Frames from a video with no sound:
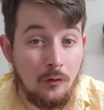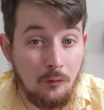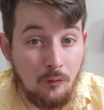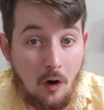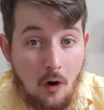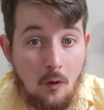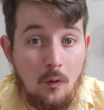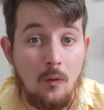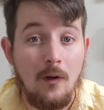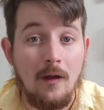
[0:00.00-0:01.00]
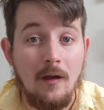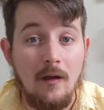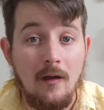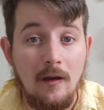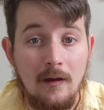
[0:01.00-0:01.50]
Grow
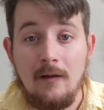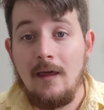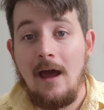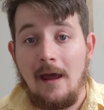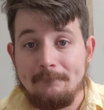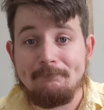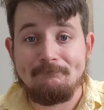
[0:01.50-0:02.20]
in that.